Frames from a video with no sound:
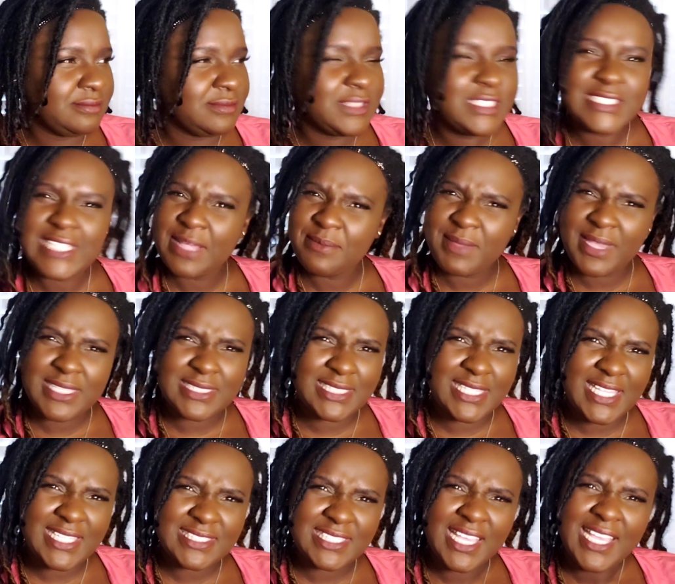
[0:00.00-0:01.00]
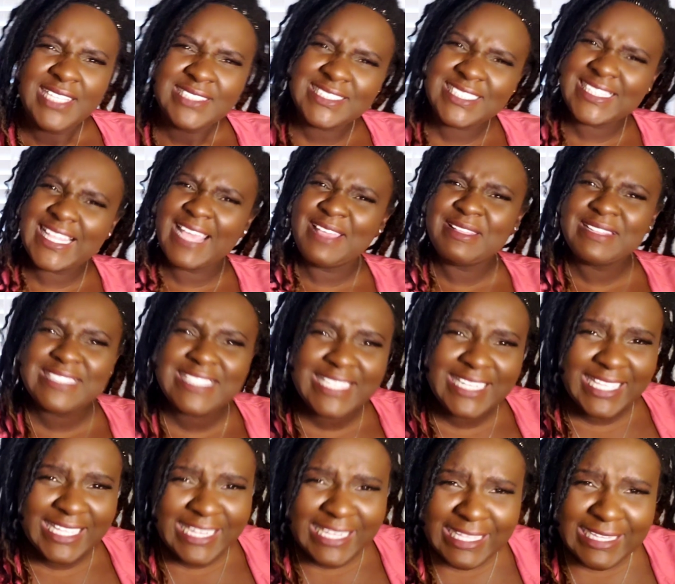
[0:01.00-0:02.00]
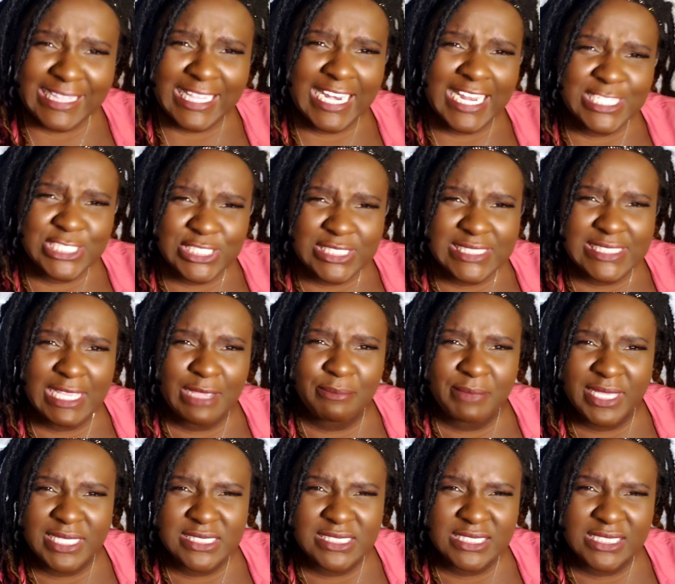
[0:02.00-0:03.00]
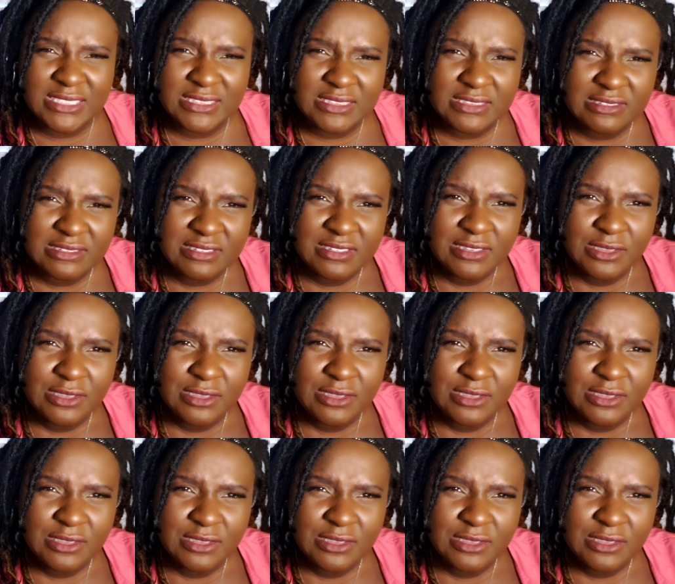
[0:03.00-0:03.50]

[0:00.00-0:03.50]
Does that make sense? Did any of that I just say make sense?